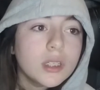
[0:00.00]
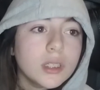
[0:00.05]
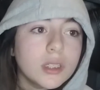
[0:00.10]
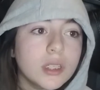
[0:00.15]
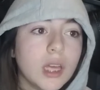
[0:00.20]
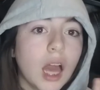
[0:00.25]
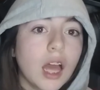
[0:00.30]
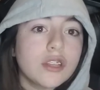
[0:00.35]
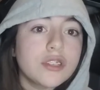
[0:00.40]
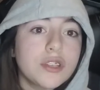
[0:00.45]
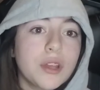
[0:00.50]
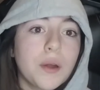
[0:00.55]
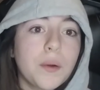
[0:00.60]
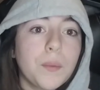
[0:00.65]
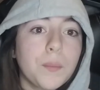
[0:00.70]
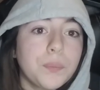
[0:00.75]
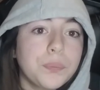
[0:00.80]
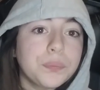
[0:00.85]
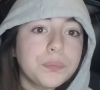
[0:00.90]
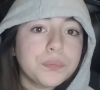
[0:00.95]
yeah,
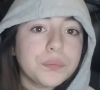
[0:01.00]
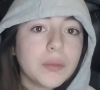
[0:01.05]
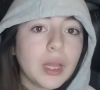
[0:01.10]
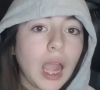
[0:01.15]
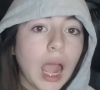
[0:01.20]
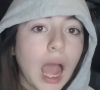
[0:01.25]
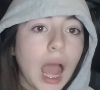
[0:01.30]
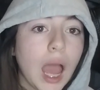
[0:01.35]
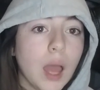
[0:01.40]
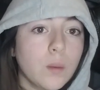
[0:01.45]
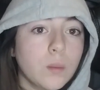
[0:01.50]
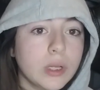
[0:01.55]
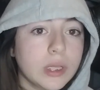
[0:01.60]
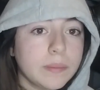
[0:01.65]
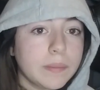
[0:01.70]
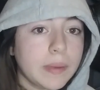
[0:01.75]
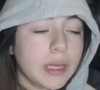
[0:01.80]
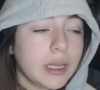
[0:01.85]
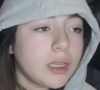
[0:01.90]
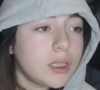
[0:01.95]
so I went
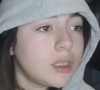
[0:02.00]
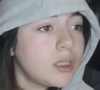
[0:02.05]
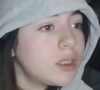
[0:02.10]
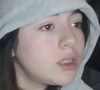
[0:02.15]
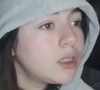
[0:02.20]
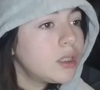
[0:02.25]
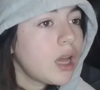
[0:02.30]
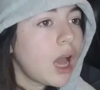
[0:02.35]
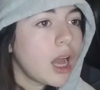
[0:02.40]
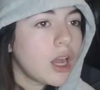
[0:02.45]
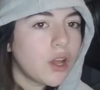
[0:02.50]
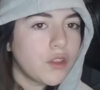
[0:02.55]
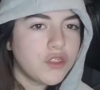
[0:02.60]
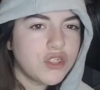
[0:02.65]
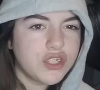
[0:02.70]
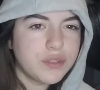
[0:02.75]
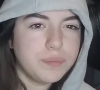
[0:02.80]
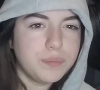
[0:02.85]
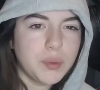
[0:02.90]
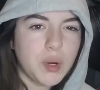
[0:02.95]
in my, I got
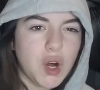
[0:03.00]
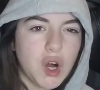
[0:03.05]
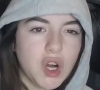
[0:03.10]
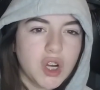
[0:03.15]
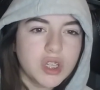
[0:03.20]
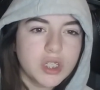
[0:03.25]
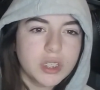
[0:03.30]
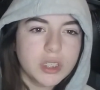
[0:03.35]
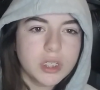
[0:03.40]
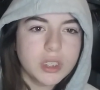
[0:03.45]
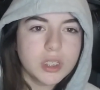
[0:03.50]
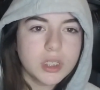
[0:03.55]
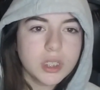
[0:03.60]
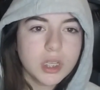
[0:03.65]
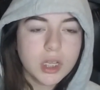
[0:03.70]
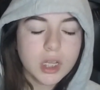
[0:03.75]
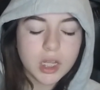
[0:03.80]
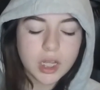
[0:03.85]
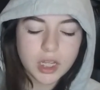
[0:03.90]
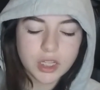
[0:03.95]
this box.
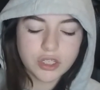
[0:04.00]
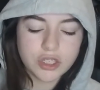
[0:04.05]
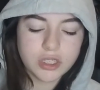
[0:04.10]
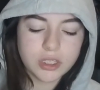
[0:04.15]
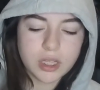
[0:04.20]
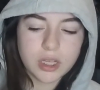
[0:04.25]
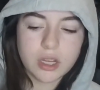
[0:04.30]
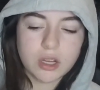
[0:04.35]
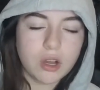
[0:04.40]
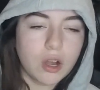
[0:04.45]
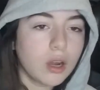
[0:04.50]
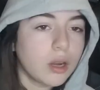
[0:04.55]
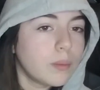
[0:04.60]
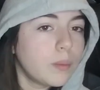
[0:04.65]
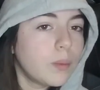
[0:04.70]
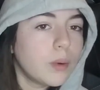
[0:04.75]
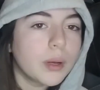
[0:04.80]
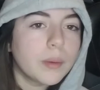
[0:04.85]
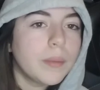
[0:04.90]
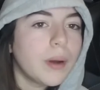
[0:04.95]
It's just like a
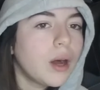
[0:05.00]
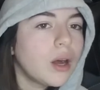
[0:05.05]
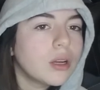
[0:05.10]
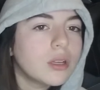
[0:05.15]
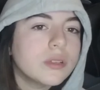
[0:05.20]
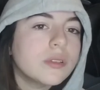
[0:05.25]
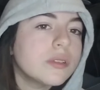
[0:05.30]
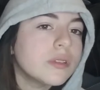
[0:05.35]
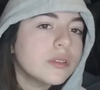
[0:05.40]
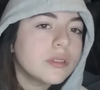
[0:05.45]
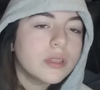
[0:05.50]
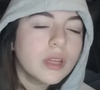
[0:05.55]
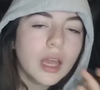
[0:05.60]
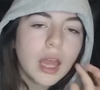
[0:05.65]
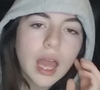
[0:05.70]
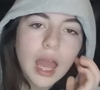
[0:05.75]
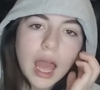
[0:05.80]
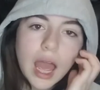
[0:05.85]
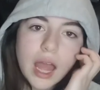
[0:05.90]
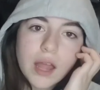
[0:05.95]
cardboard box
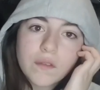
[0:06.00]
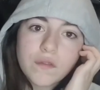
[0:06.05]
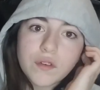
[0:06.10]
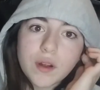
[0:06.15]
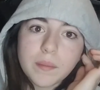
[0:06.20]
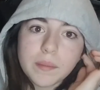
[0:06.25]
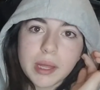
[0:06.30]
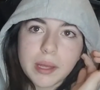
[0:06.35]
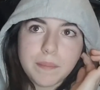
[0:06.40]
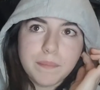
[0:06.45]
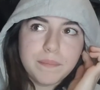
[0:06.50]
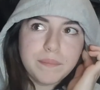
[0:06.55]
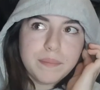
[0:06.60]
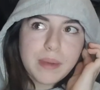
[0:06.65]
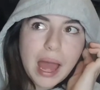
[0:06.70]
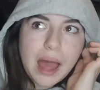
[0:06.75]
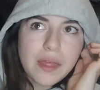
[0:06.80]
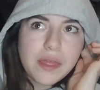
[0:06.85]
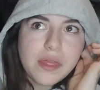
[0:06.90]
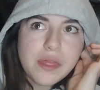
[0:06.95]
from like
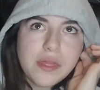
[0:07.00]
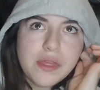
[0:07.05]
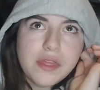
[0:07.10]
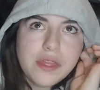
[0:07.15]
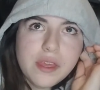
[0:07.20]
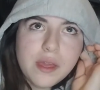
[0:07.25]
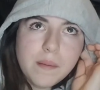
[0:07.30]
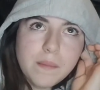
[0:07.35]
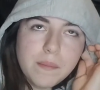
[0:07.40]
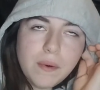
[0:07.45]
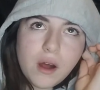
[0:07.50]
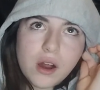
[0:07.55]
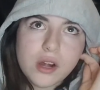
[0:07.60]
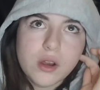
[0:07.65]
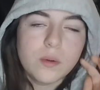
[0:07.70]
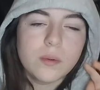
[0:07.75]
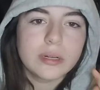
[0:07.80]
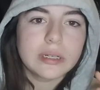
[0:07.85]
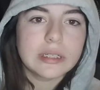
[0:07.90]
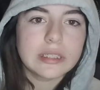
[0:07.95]
Bath and
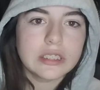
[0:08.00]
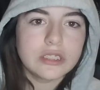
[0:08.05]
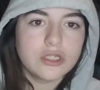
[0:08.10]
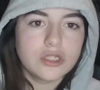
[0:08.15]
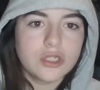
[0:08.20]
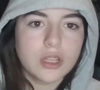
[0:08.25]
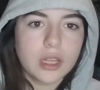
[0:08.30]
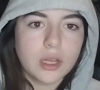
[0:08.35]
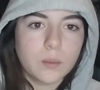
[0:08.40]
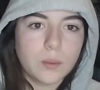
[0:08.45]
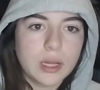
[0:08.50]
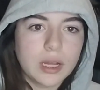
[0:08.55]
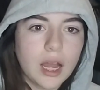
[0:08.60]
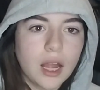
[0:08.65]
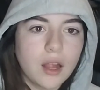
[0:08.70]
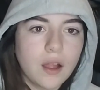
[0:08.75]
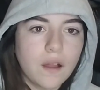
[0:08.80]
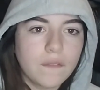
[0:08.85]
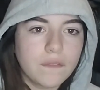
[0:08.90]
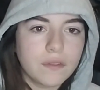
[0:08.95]
Body Work, and so like we
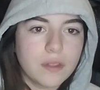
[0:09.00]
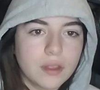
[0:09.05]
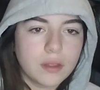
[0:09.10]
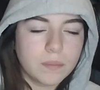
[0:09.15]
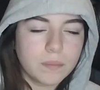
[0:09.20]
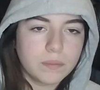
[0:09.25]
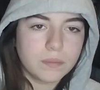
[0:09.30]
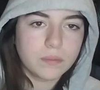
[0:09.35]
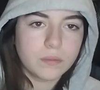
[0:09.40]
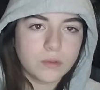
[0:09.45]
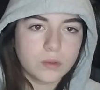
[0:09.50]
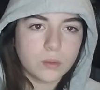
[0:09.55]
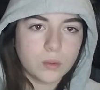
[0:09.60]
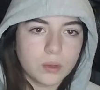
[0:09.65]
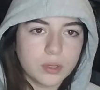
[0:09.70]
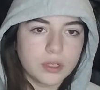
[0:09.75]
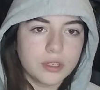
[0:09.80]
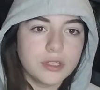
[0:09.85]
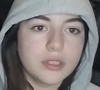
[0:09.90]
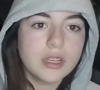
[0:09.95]
cut off the
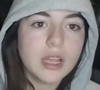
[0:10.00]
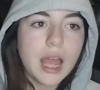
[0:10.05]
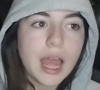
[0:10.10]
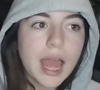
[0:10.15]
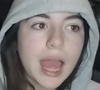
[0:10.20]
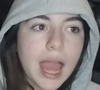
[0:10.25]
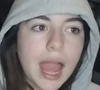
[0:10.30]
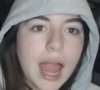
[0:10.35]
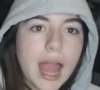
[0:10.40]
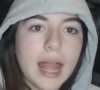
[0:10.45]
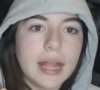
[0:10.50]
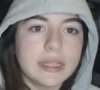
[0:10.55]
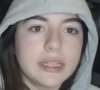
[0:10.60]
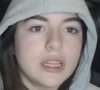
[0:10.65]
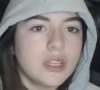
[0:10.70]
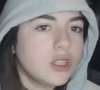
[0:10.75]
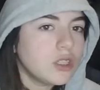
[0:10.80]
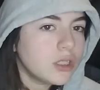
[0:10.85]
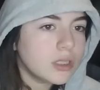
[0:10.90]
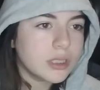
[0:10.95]
corners, and
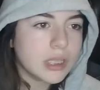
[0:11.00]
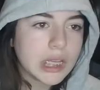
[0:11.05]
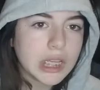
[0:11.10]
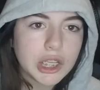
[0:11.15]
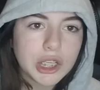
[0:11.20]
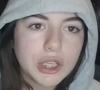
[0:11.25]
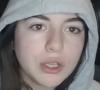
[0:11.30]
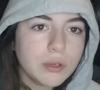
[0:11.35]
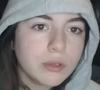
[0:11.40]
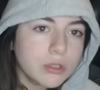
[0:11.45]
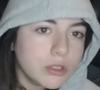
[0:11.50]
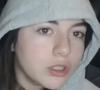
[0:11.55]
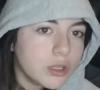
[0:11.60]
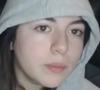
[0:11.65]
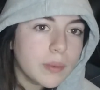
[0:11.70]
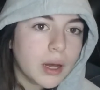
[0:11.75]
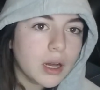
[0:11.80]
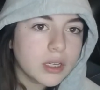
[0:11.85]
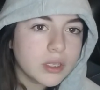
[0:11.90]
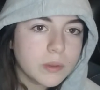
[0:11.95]
it looks like a cute
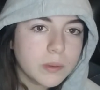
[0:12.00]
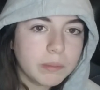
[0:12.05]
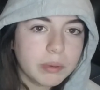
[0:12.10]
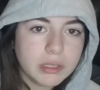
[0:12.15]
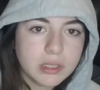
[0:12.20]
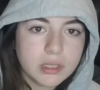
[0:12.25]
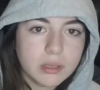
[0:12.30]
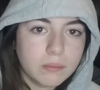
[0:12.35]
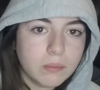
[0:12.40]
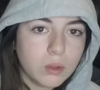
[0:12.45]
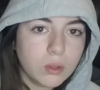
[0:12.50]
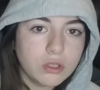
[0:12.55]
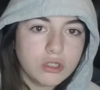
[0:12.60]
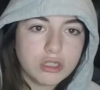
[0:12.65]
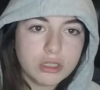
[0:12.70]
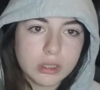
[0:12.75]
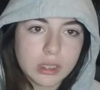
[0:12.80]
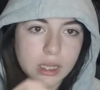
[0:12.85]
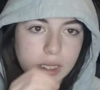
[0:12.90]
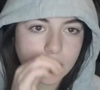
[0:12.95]
shoebox. We put some
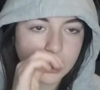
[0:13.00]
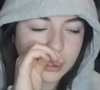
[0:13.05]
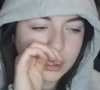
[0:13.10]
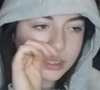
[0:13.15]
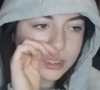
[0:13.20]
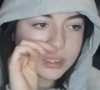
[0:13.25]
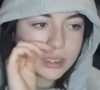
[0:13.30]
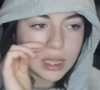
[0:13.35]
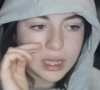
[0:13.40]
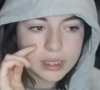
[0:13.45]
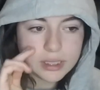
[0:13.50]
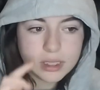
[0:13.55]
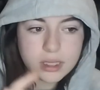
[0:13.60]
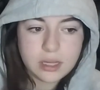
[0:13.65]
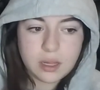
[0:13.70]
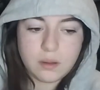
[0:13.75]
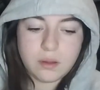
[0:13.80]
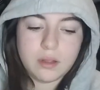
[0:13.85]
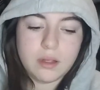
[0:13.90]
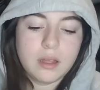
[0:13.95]
mulch in it, and it looks nice. And
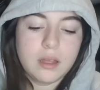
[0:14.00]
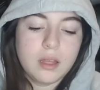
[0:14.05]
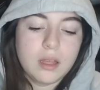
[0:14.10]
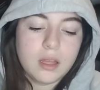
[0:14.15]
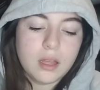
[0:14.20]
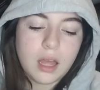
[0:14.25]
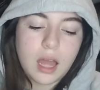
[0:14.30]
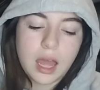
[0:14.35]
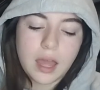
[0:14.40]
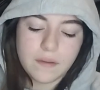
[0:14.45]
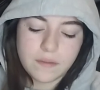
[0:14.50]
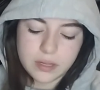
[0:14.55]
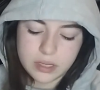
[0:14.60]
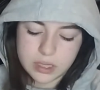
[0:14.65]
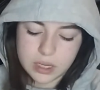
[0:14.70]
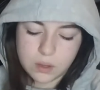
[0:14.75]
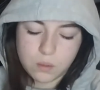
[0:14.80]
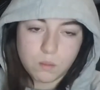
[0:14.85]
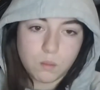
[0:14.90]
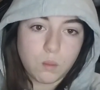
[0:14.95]
then I have this
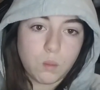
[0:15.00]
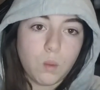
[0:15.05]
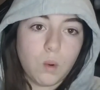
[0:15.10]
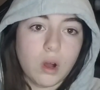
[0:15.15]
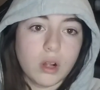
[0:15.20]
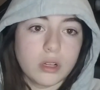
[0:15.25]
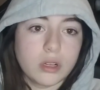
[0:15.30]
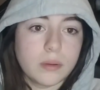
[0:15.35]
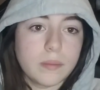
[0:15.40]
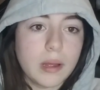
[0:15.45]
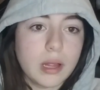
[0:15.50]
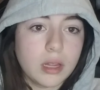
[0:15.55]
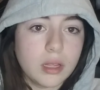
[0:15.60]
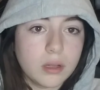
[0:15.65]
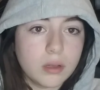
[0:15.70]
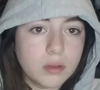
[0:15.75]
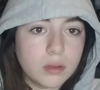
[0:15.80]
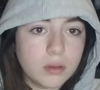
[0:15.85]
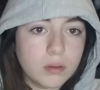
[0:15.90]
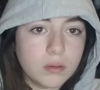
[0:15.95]
like
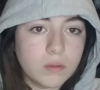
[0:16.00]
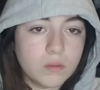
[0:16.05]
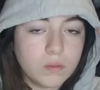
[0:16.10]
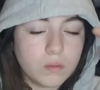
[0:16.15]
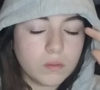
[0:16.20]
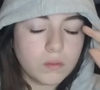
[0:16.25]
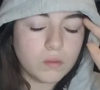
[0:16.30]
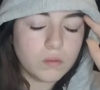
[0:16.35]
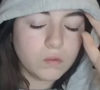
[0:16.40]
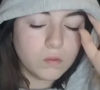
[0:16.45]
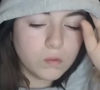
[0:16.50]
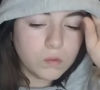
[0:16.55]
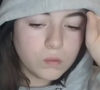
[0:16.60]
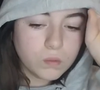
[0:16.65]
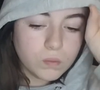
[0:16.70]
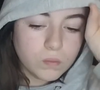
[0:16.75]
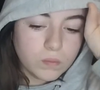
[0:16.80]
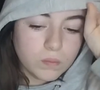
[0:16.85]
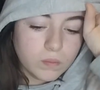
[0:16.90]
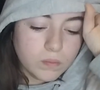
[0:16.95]
watermelon
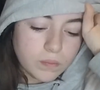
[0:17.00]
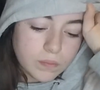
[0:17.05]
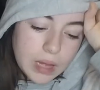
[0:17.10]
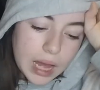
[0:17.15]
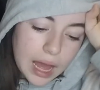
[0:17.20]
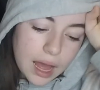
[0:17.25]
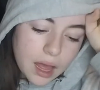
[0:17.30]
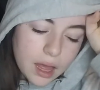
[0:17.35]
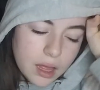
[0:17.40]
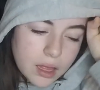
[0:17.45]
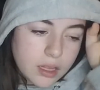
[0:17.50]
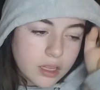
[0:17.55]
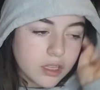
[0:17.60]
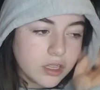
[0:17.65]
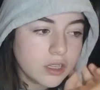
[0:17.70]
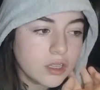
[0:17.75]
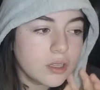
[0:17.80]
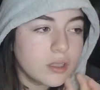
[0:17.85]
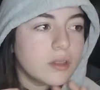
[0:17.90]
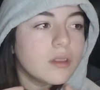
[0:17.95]
mat,
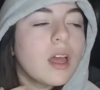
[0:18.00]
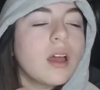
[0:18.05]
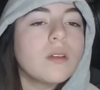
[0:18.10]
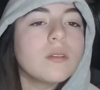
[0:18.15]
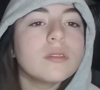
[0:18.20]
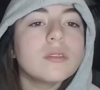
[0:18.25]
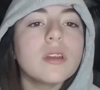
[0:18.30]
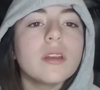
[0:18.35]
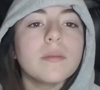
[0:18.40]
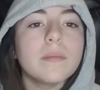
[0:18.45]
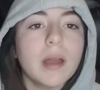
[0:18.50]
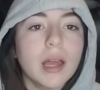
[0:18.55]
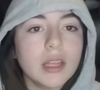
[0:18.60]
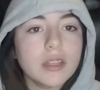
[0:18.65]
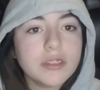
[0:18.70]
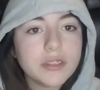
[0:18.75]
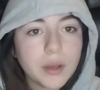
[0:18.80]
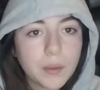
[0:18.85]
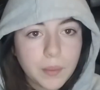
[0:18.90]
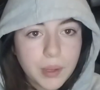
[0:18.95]
outside mat,
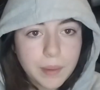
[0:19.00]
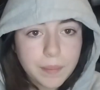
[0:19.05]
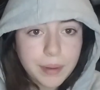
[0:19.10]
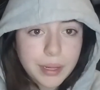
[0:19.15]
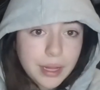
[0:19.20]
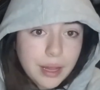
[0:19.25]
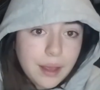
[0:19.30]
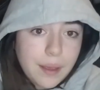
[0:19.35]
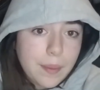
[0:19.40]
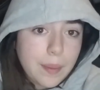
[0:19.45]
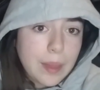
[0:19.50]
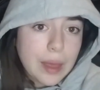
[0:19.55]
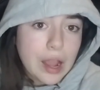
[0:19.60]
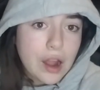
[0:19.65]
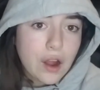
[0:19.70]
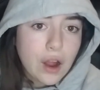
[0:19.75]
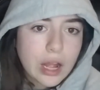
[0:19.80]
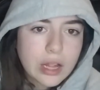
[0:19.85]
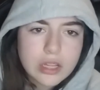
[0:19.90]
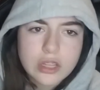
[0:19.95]
so we put it in
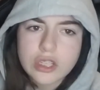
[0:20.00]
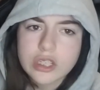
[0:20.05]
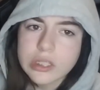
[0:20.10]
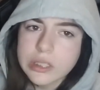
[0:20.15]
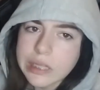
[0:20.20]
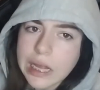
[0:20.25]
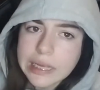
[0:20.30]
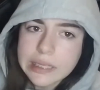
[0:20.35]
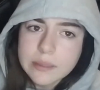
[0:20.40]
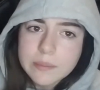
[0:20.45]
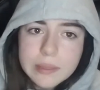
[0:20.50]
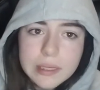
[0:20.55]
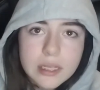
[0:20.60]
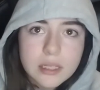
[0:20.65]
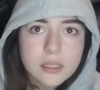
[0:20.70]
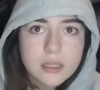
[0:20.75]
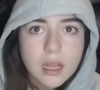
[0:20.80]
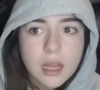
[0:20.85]
there, and it looks nice because